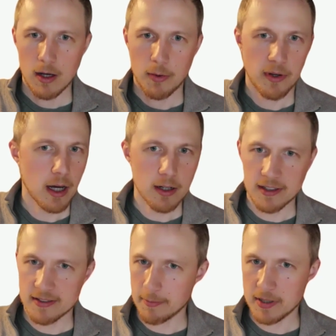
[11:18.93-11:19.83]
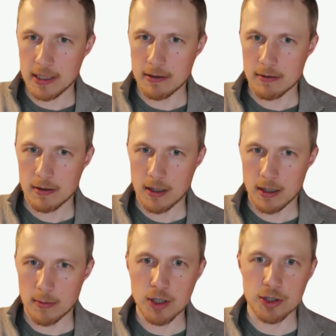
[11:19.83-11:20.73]
We got all these empty
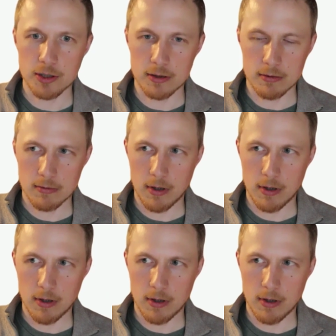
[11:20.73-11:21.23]
commercial